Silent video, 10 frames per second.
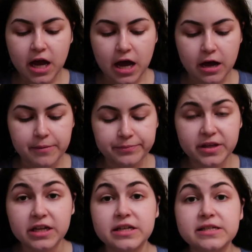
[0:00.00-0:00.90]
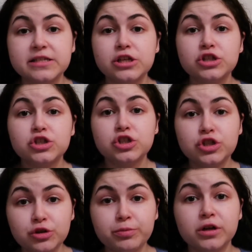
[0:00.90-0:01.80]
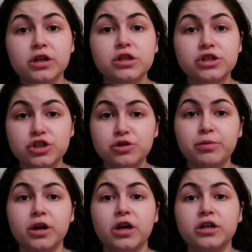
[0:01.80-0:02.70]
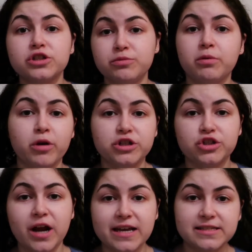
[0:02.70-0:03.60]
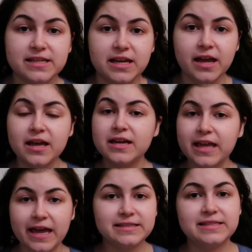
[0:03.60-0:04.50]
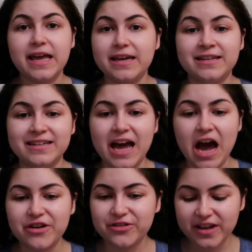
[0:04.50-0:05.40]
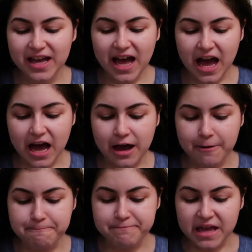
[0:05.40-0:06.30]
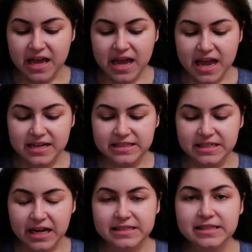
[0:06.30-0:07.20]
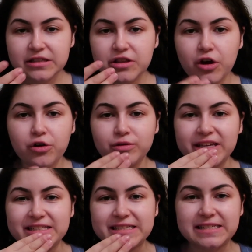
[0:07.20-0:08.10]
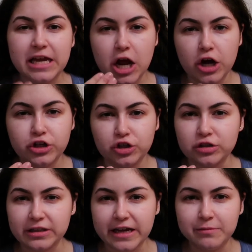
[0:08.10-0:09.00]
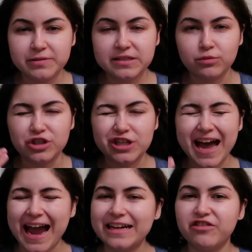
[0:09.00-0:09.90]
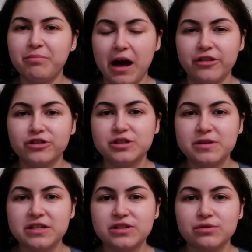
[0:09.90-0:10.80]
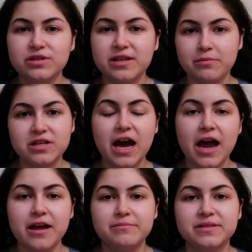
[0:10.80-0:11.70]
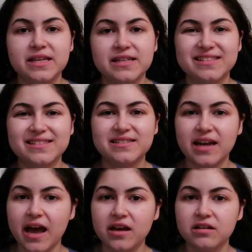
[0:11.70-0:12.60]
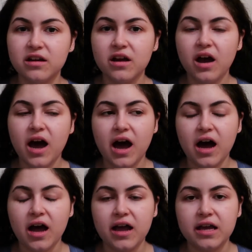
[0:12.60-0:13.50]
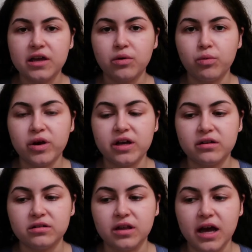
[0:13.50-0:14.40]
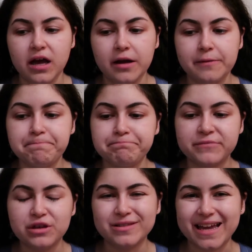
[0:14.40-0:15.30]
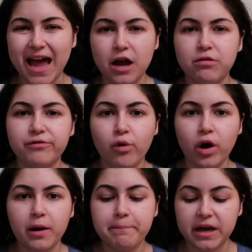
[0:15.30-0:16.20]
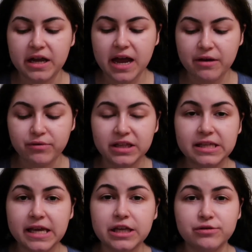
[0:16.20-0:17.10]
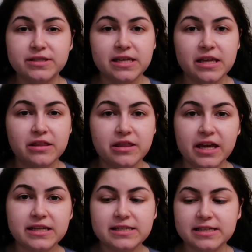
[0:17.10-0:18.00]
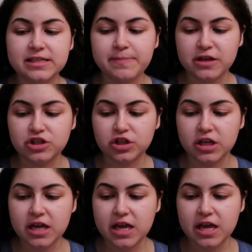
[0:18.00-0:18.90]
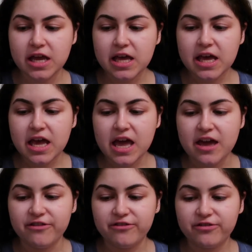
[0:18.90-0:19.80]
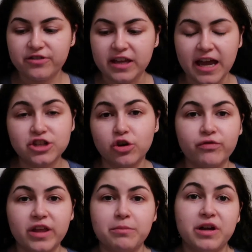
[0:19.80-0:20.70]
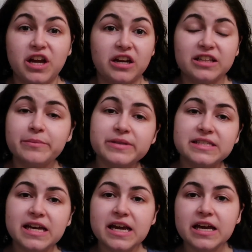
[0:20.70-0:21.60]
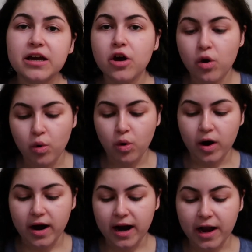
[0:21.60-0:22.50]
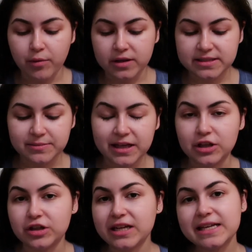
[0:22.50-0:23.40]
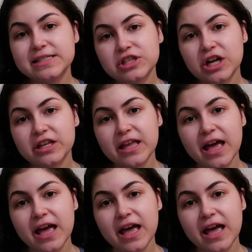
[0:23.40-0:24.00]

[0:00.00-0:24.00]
Um, it is super, super, super moisturizing. Can't say it enough. Um, it does though like sit on your lips, which kind of bothers me. So sometimes instead I will um, use like Aquaphor, but I really like using this, especially if like I don't feel like putting on a lipstick or I want something a little nicer